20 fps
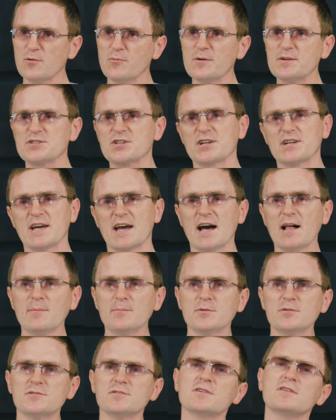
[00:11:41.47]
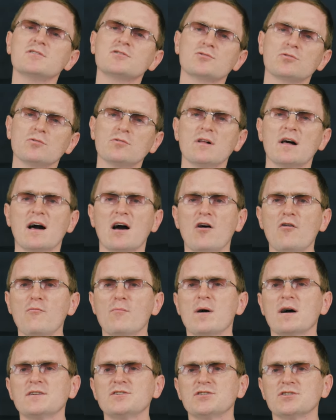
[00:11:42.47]
which can help you to control how
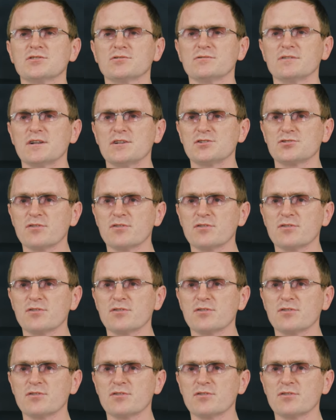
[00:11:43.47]
much internet